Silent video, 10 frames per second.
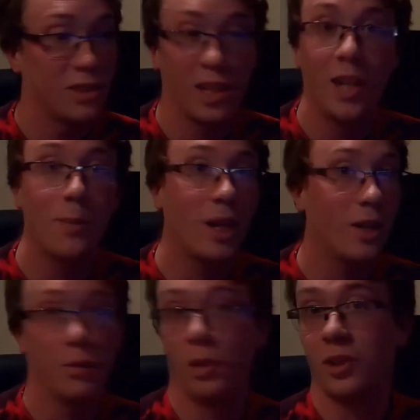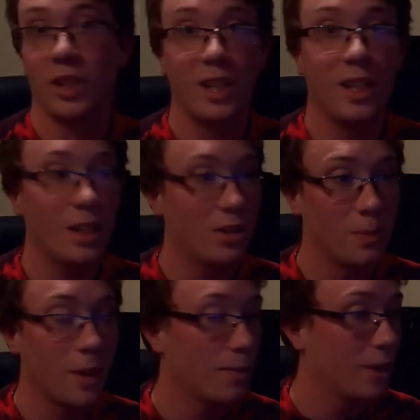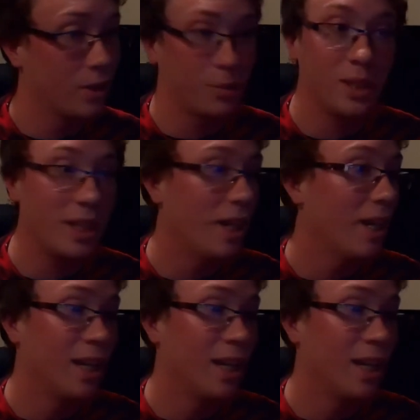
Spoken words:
Sandman looks like he did in Spider-Man 3.